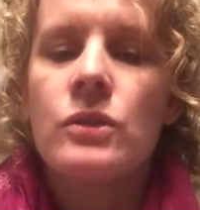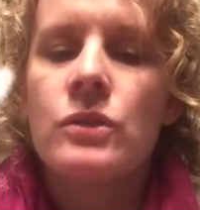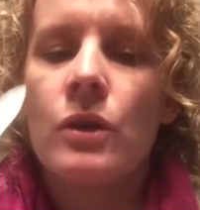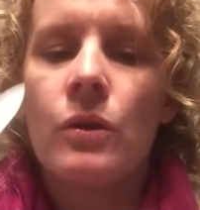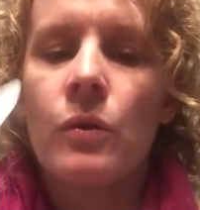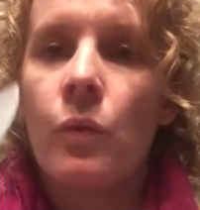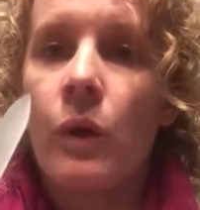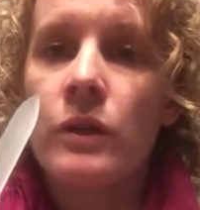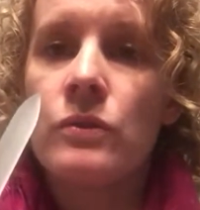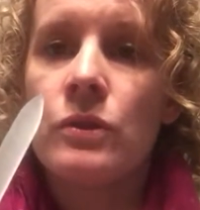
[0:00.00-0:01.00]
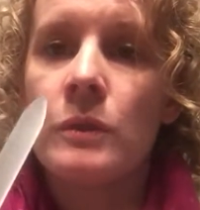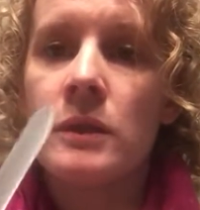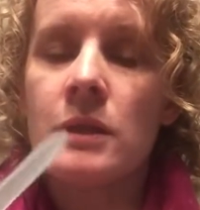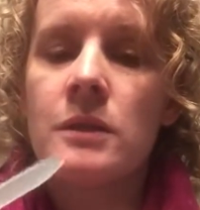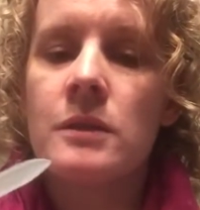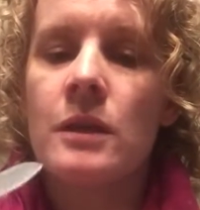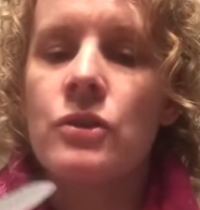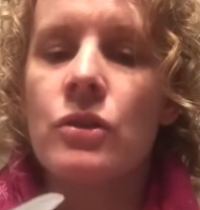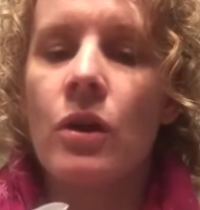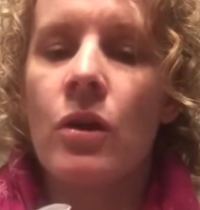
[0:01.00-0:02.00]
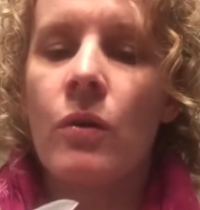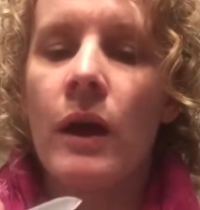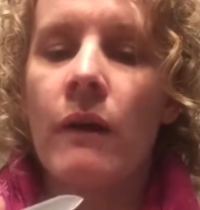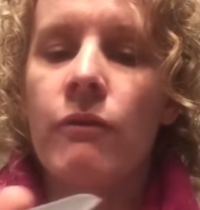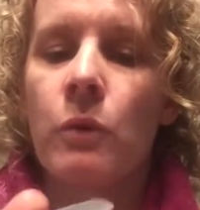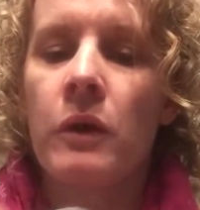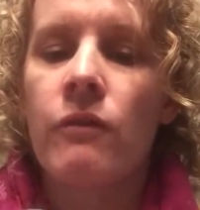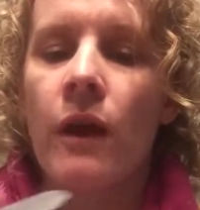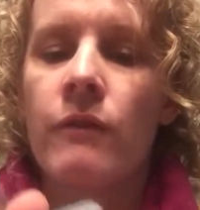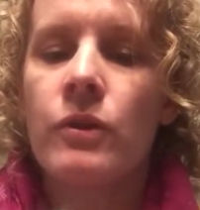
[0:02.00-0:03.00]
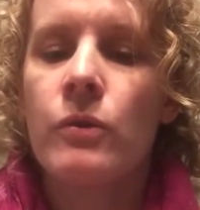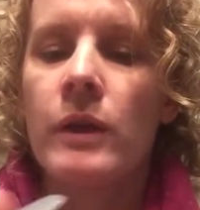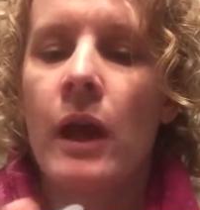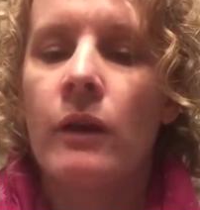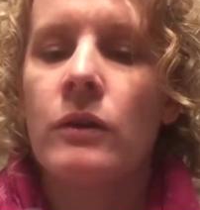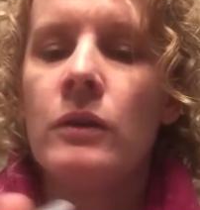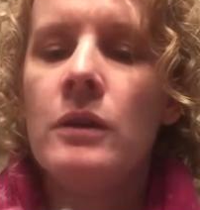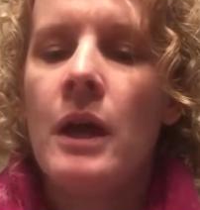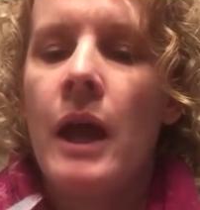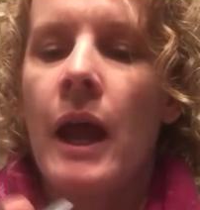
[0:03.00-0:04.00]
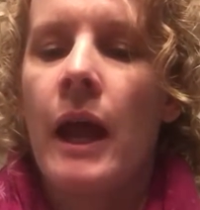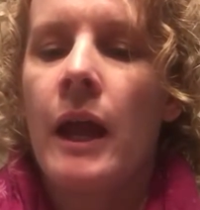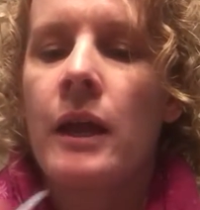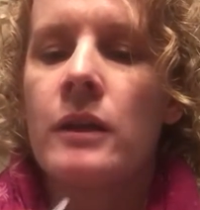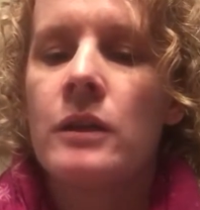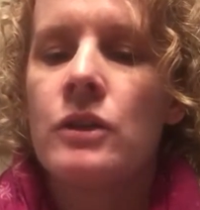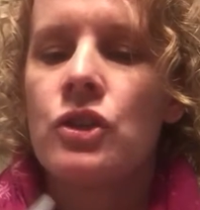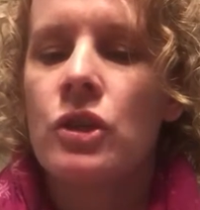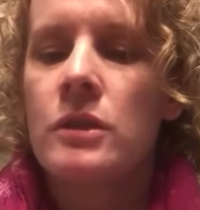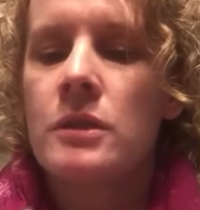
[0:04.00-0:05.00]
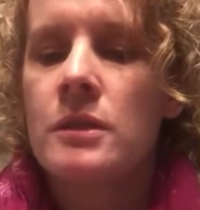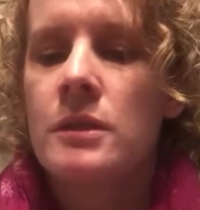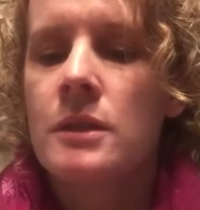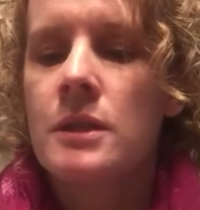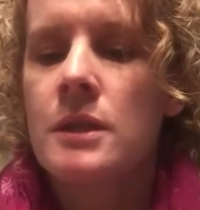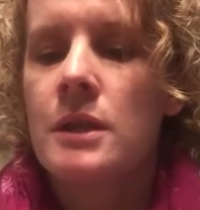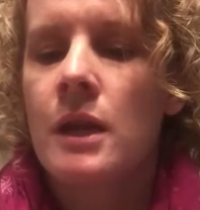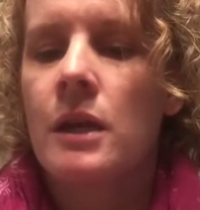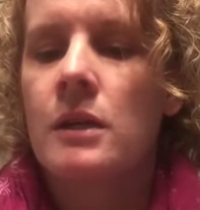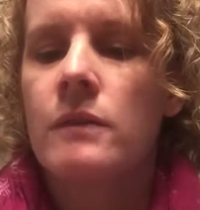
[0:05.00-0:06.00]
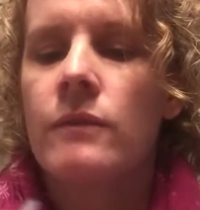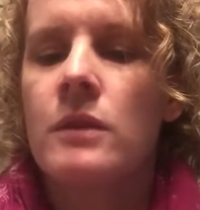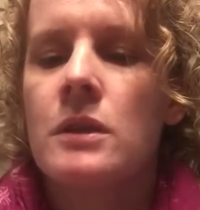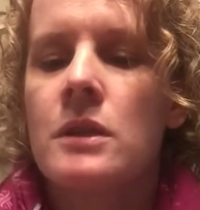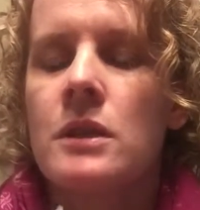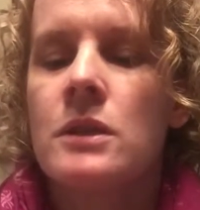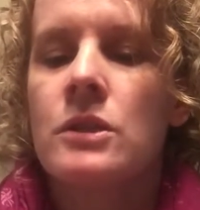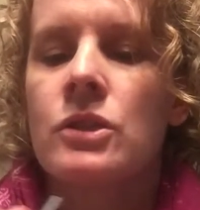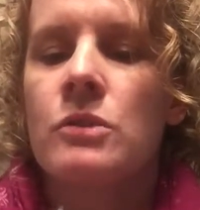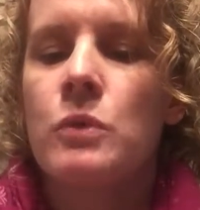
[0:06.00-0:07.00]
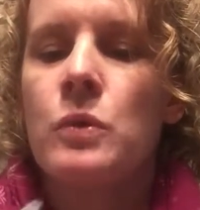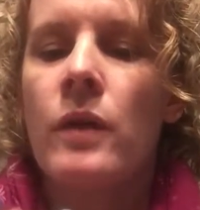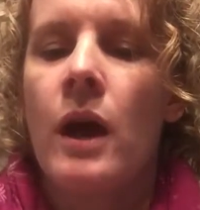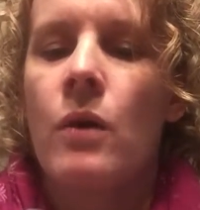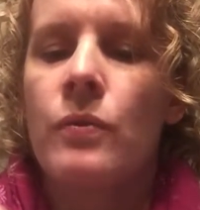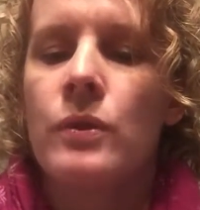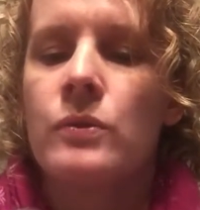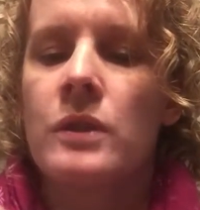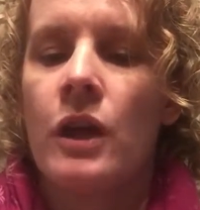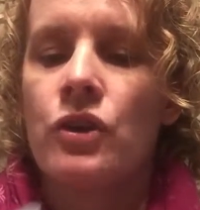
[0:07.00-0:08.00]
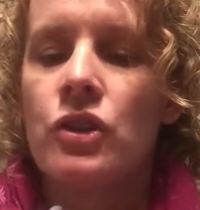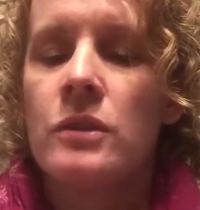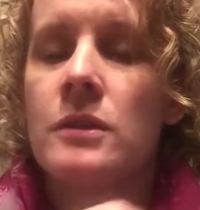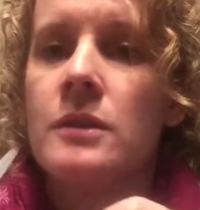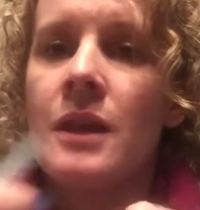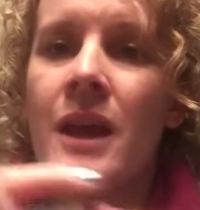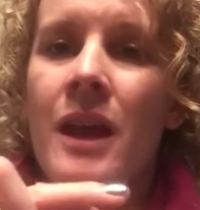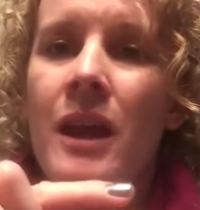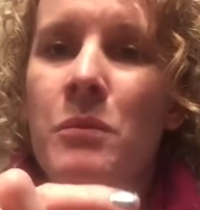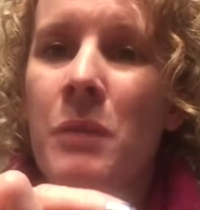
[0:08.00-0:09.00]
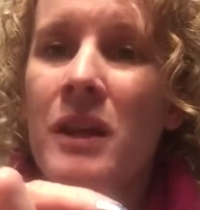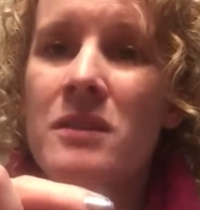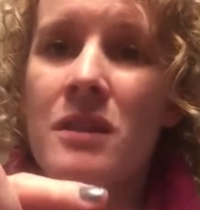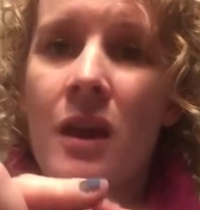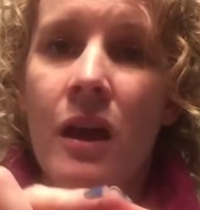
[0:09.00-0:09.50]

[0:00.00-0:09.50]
So what you do with this is you go at a 45-degree angle and just kind of smooth out those edges. It makes the